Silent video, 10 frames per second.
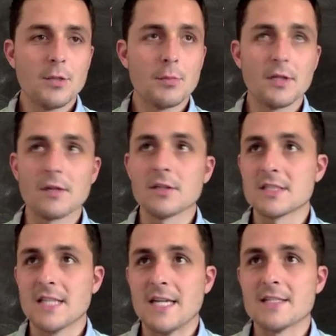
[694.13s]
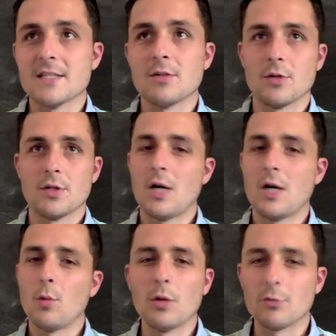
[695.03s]
politically slanted or
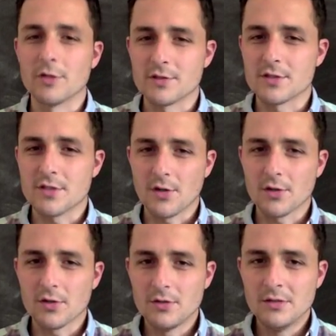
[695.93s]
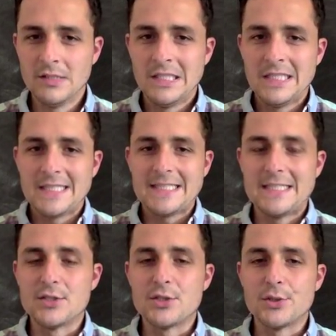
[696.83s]
not well-researched article
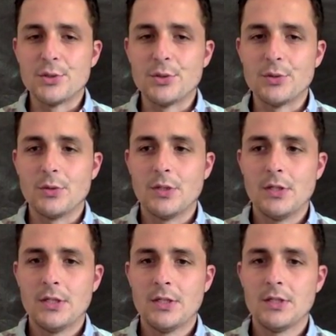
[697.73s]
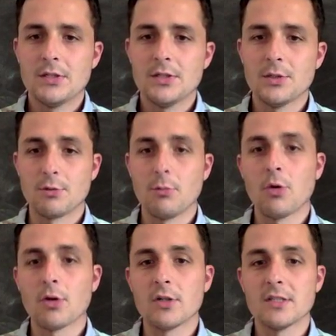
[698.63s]
into your
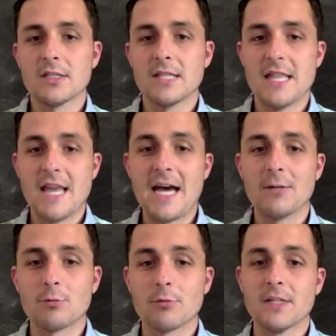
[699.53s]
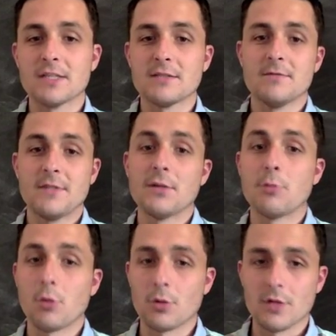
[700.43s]
report, then that reflects very
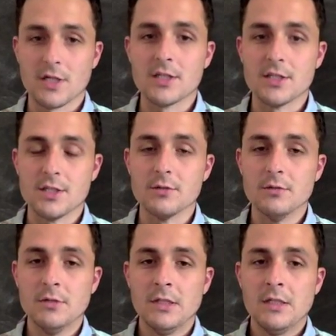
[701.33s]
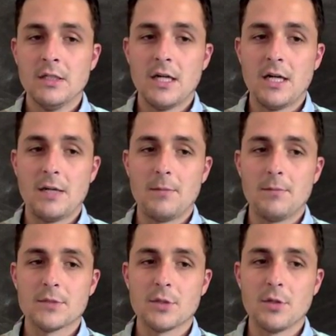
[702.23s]
poorly on you.
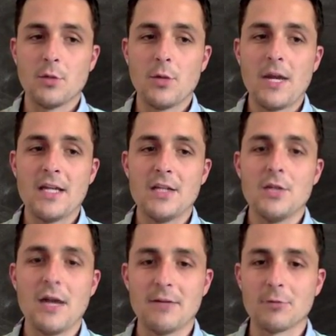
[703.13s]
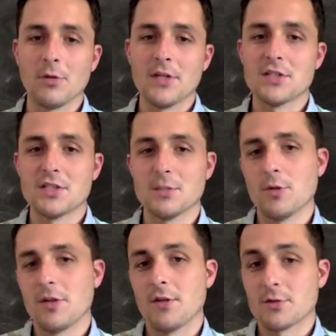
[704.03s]
So in a way, you have a relationship
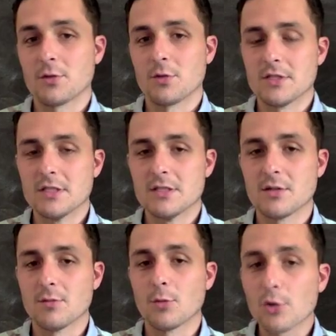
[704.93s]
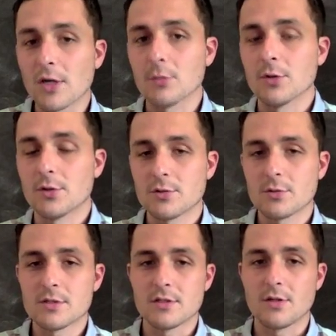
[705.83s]
with your sources. So the more credible your
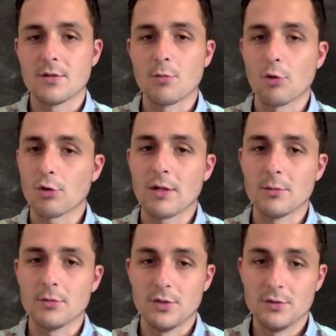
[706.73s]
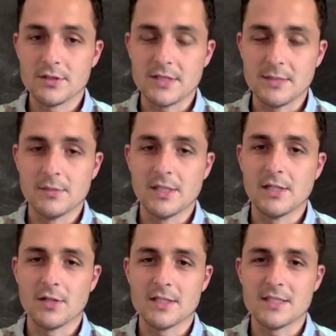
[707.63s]
sources are, the more credible you'll seem. And I
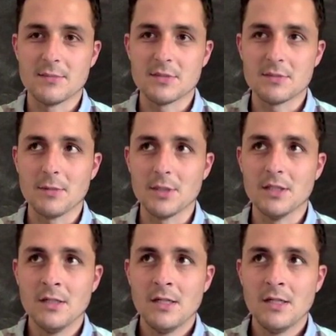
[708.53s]
know that seems maybe